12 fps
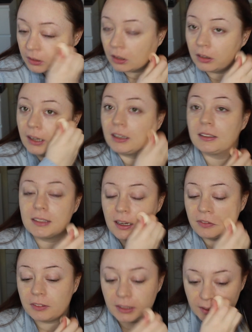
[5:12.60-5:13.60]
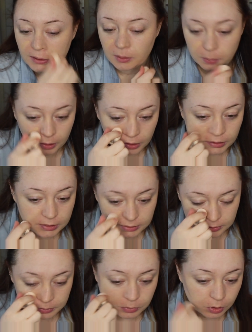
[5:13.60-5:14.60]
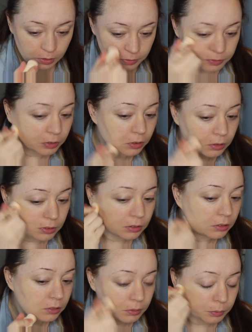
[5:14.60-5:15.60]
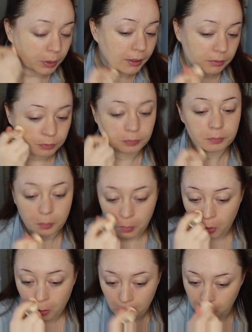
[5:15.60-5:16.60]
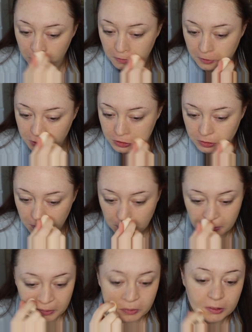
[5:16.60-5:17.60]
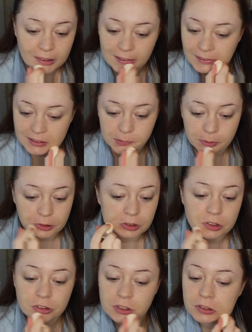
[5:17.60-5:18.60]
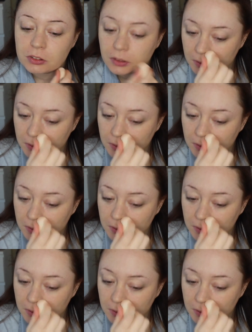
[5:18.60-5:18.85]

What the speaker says: Okay, it definitely applies more full, well, more coverage with the little sponge.